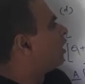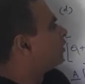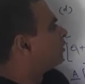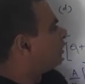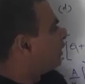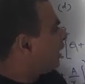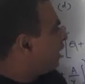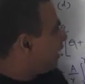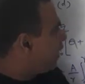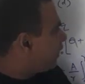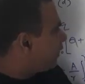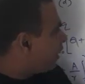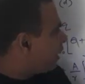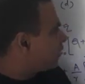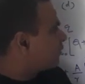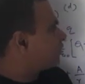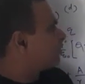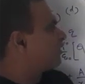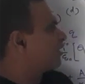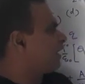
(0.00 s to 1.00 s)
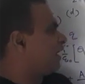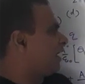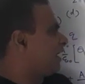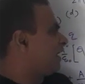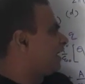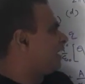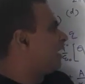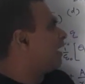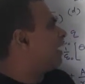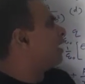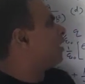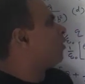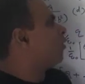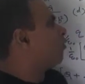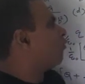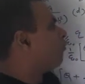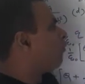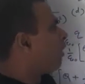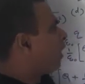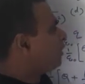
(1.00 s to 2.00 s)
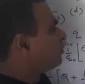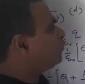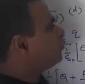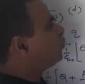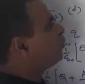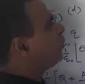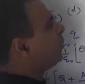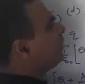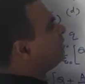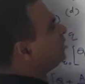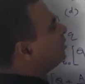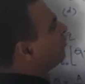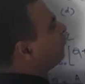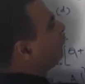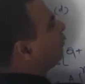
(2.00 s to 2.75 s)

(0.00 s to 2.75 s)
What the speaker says: they are asking what should be the